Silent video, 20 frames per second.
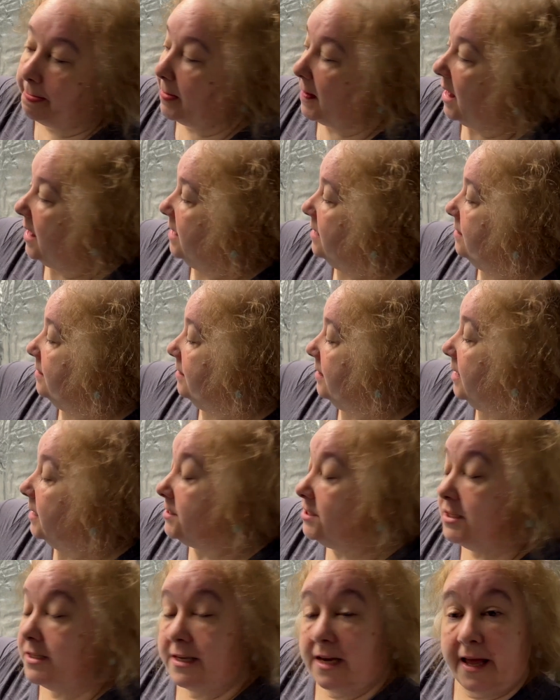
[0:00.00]
and I
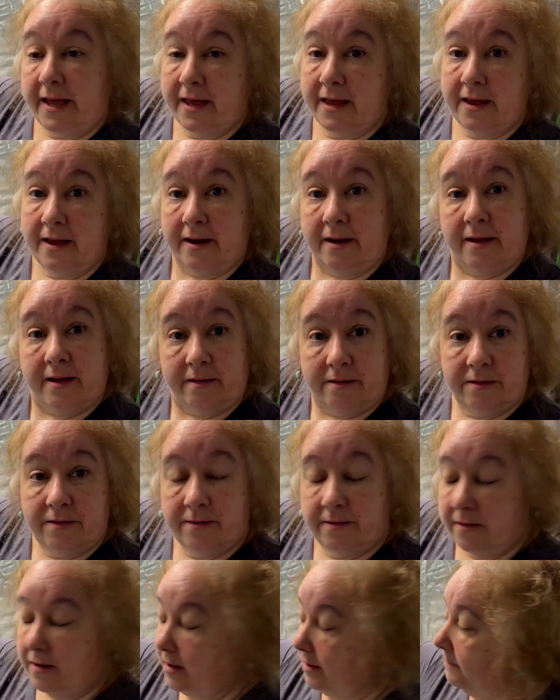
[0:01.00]
just like it.
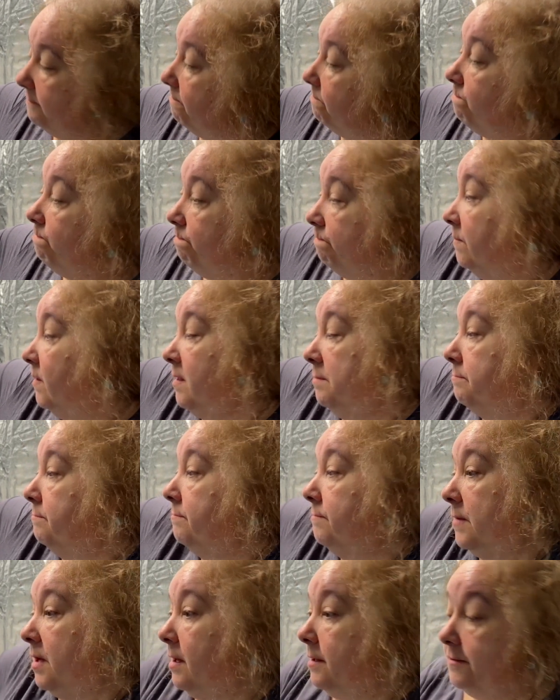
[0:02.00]
It's
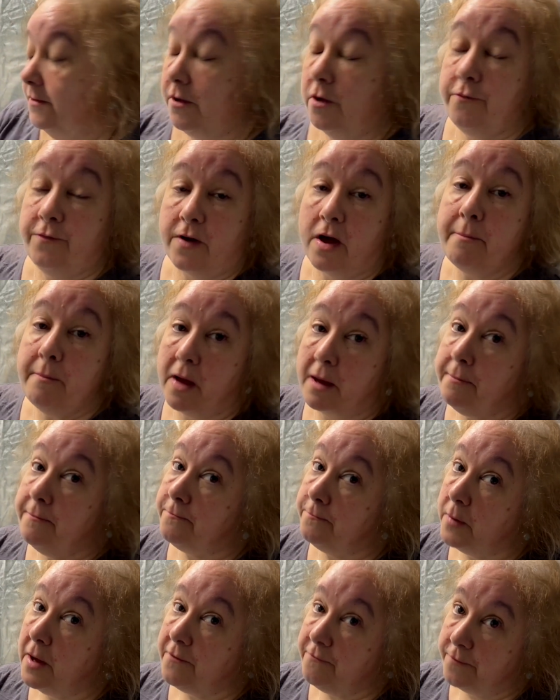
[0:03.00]
so far
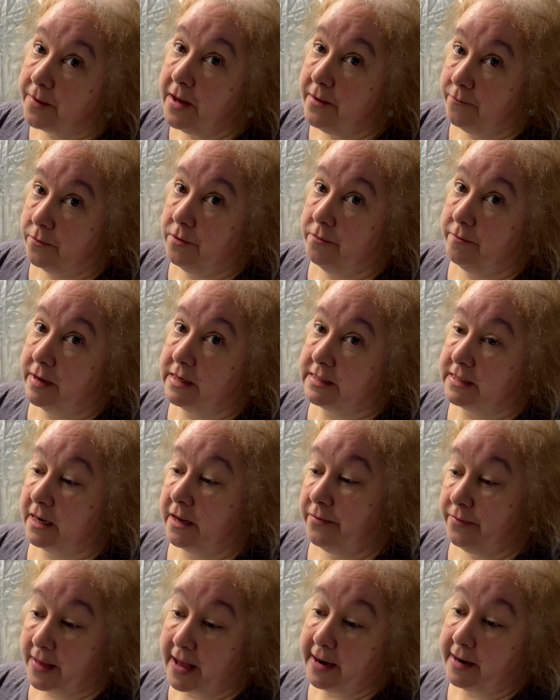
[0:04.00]
my favorite resin,
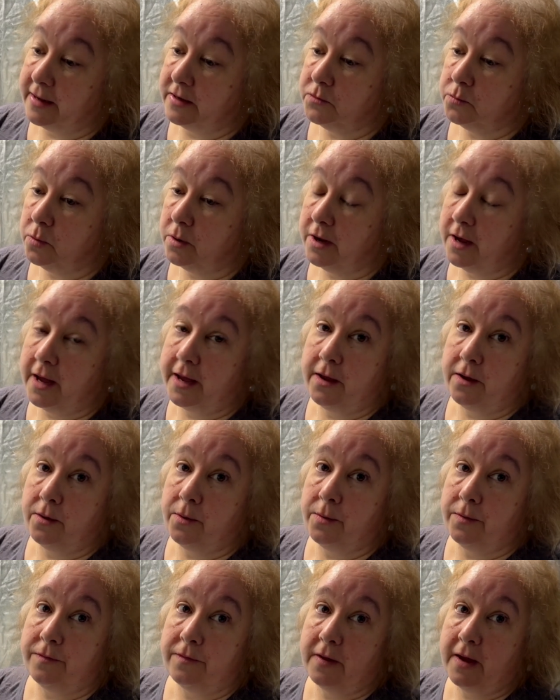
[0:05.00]
and that is what I
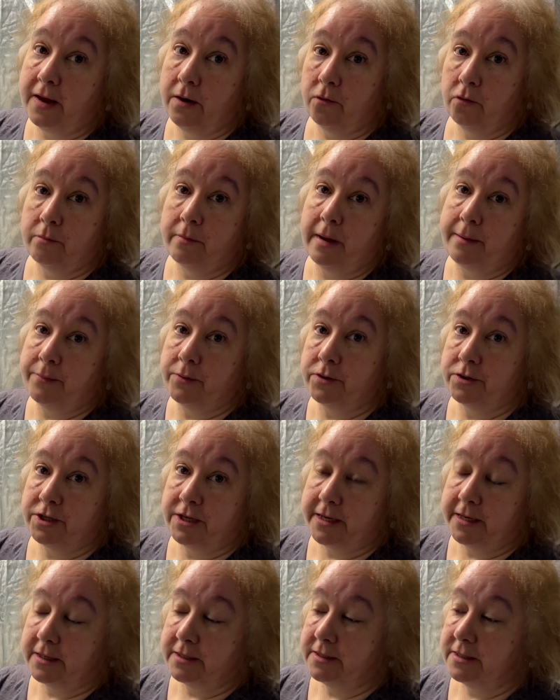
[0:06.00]
use in all my
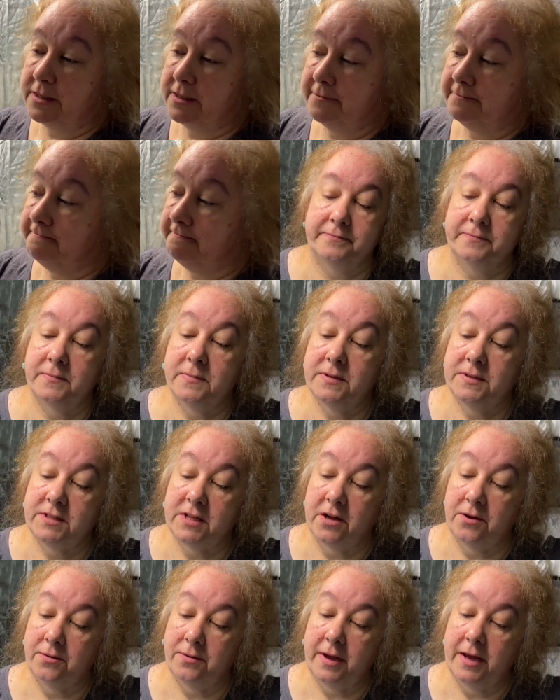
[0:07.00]
projects.
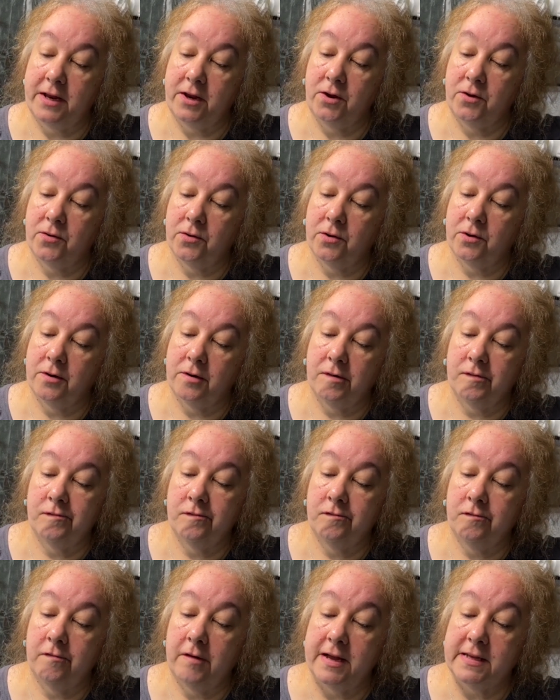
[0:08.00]
So in your
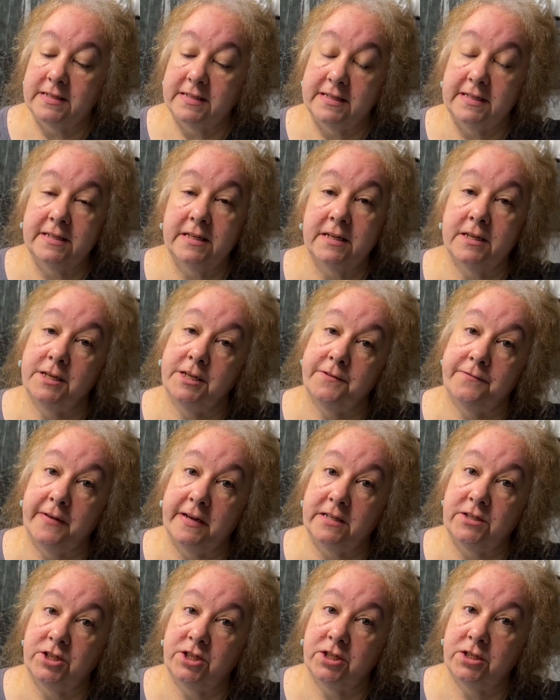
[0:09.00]
resin
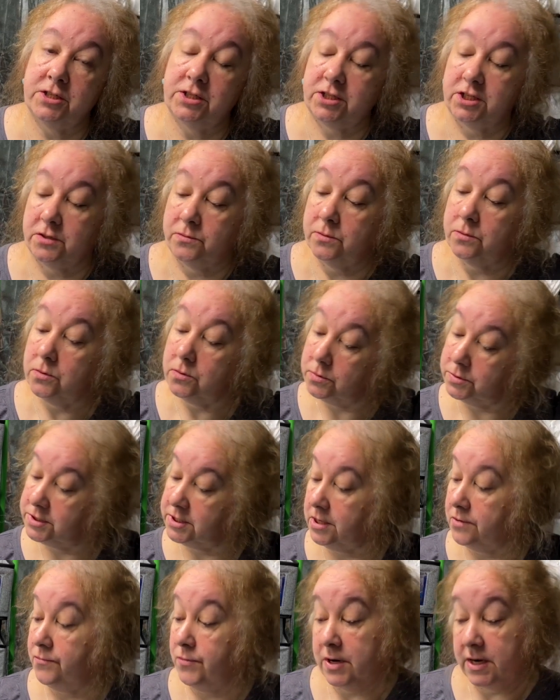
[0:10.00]
adventures, you will
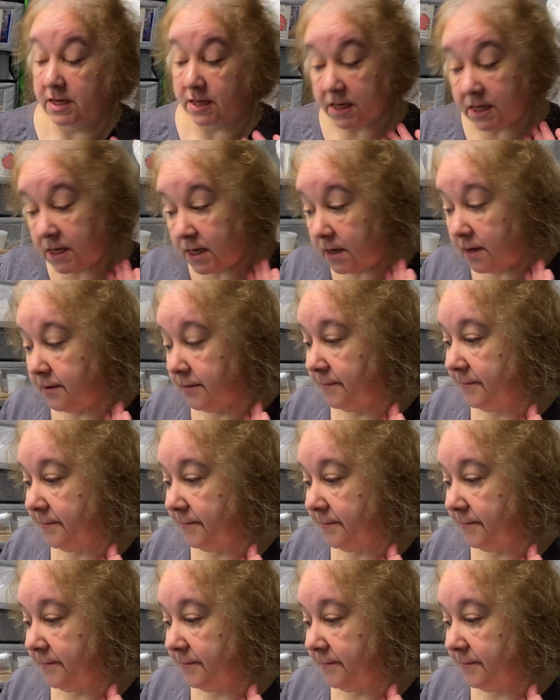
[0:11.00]
also need